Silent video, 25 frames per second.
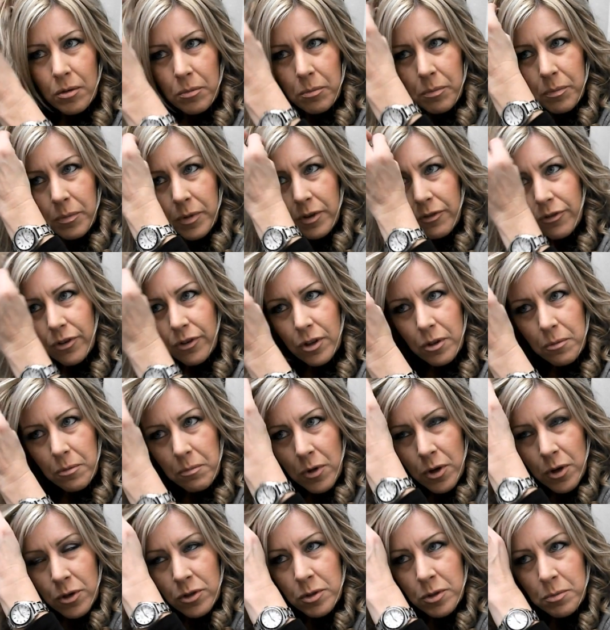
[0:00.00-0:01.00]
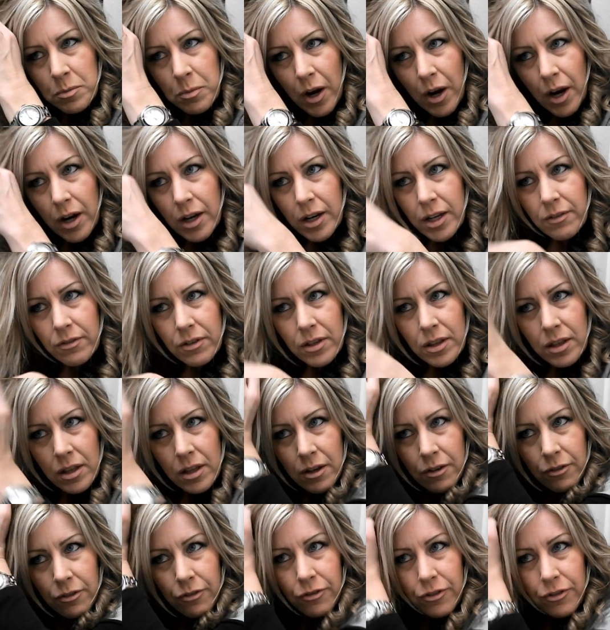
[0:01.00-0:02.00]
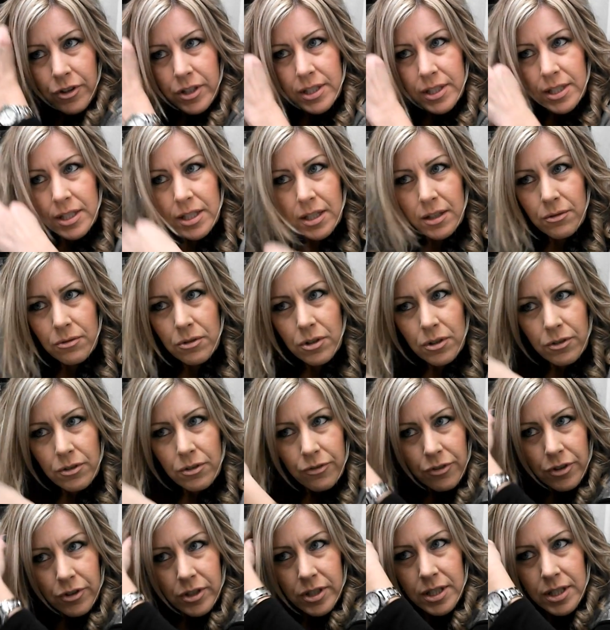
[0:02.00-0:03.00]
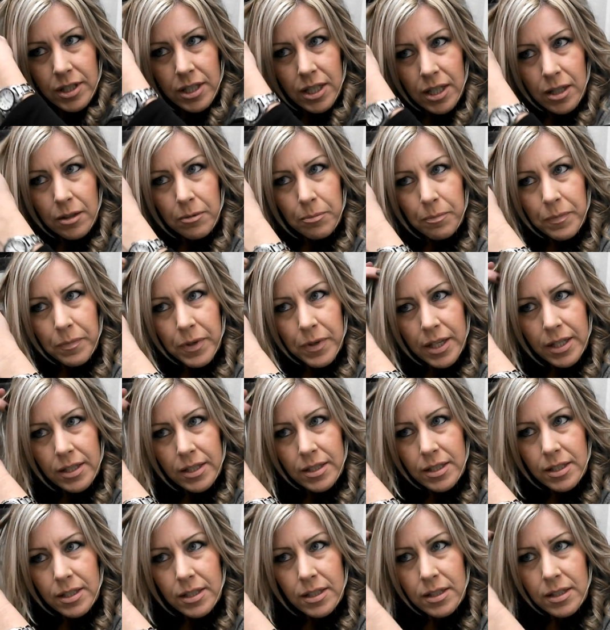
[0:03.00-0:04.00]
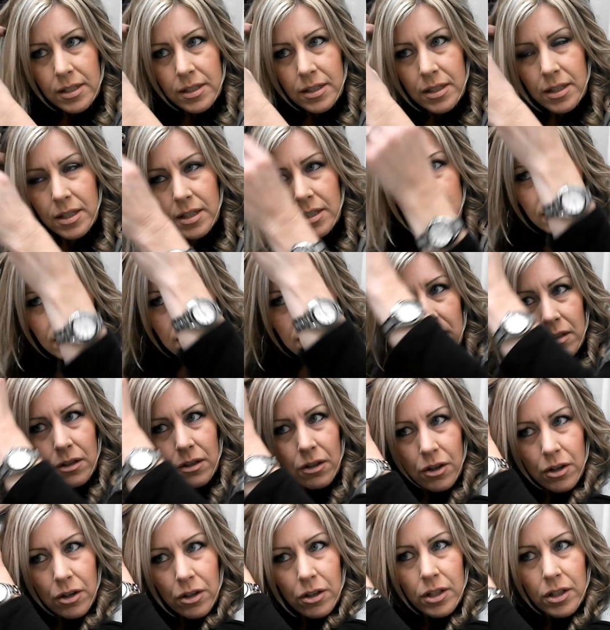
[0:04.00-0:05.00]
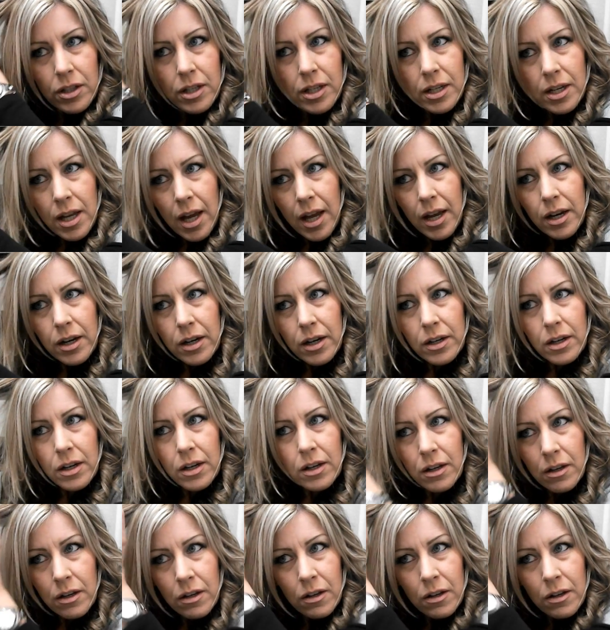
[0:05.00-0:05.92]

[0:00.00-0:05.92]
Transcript: But for the most part, even the frizzy, real frizzy pieces, this curling iron